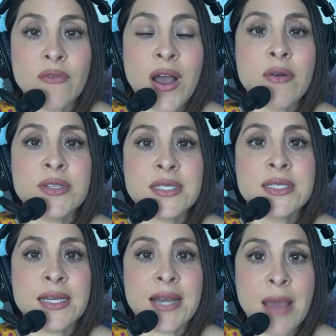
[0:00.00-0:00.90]
How is this
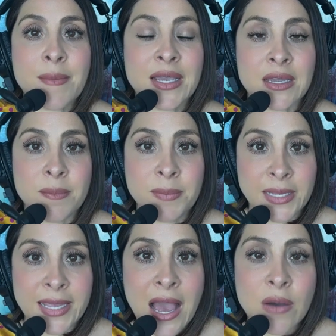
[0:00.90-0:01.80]
dynamic going to
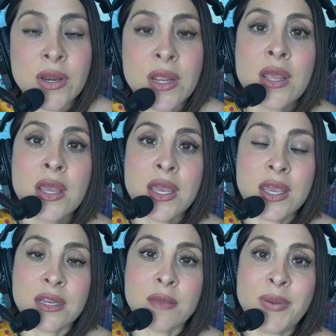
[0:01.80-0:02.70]
play out
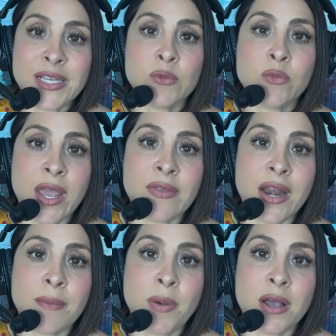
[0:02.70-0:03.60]
in the best way that
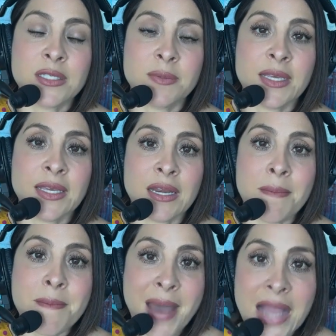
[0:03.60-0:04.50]
I possibly can
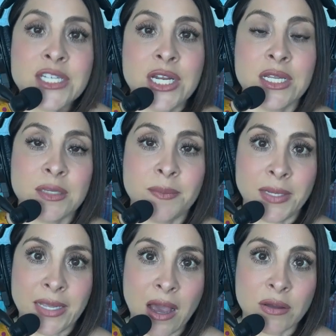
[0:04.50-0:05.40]
imagine it to
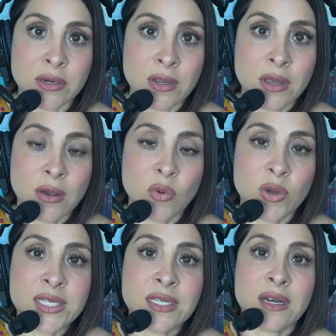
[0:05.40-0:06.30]
play out? What
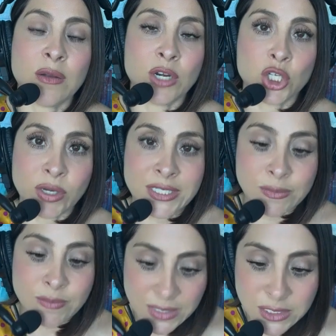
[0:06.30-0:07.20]
is it that I want to
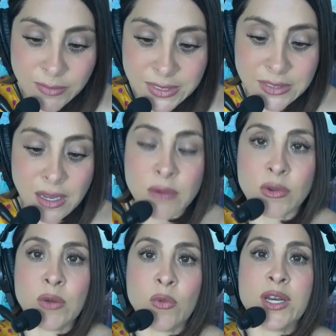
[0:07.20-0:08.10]
transmit to my son?
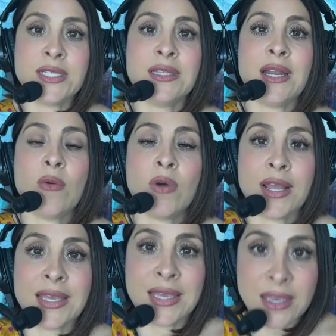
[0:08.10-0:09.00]
What is it that I want
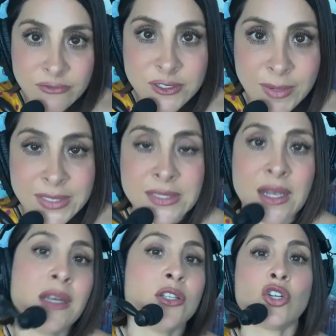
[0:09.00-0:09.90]
to give to my
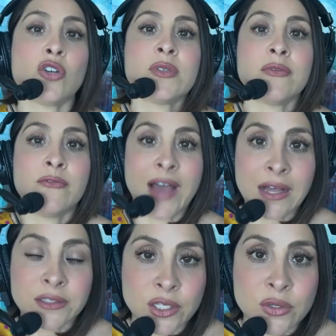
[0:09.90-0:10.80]
son in terms of
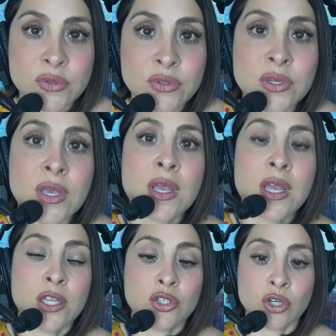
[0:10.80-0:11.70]
values,
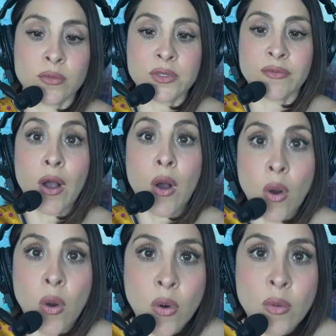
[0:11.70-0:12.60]
in terms of a
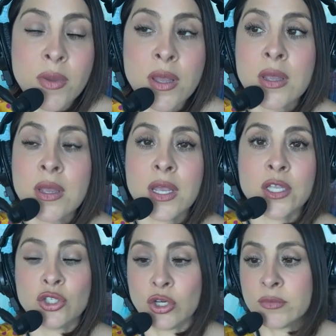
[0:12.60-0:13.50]
home,
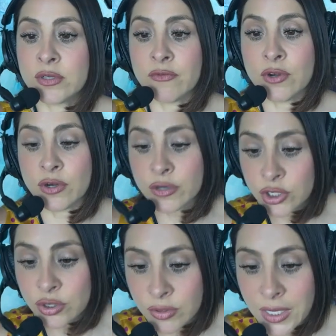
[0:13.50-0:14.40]
in terms of
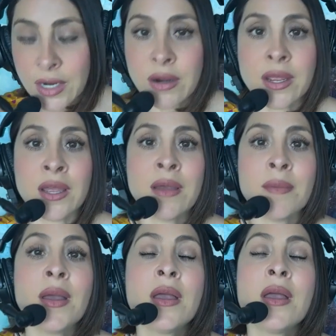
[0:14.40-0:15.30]
nurturing him?